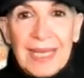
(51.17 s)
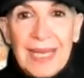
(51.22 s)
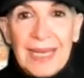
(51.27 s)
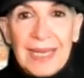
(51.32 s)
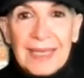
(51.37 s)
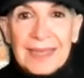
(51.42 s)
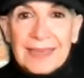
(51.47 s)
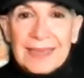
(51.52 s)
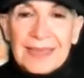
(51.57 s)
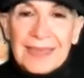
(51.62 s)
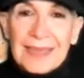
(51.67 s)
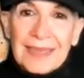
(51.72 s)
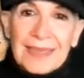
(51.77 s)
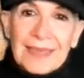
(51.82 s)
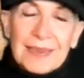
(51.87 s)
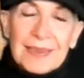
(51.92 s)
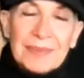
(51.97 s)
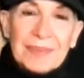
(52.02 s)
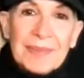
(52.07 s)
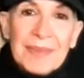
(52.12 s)
And
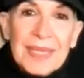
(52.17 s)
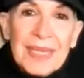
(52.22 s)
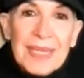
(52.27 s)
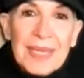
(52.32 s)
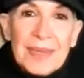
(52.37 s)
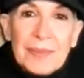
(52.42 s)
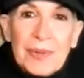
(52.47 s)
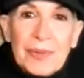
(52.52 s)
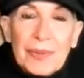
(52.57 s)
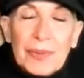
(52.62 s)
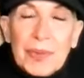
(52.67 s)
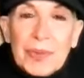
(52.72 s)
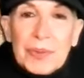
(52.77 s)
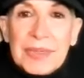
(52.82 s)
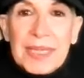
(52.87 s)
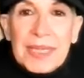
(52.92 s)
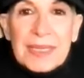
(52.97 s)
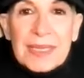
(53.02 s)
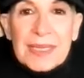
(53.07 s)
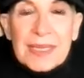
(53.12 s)
um, before we
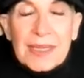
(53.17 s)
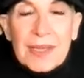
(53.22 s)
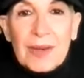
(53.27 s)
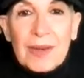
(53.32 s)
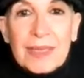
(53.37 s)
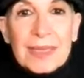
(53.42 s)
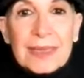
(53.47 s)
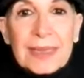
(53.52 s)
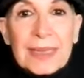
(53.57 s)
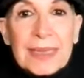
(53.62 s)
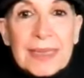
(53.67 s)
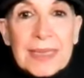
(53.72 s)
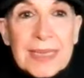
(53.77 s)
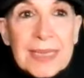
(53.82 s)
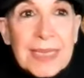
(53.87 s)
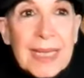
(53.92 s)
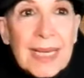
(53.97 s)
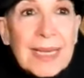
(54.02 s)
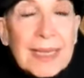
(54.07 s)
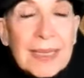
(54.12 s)
get started, let's
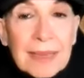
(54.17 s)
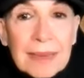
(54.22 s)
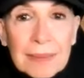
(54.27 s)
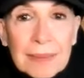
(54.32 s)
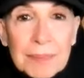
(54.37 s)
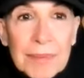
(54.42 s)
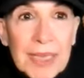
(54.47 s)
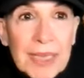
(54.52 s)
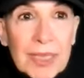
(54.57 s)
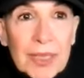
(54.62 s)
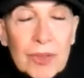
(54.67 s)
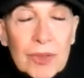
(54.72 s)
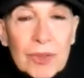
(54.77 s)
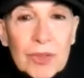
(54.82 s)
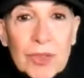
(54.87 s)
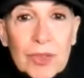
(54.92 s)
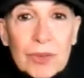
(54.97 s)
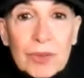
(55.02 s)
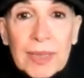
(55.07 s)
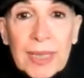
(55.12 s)
take a minute or
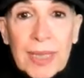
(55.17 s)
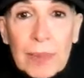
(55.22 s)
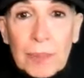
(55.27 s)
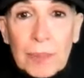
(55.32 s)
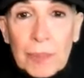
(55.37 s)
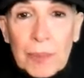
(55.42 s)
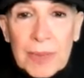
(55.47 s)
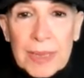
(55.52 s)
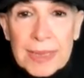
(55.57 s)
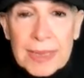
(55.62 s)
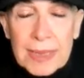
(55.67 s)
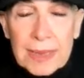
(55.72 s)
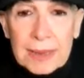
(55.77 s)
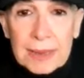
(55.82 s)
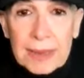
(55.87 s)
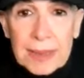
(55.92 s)
two to get present.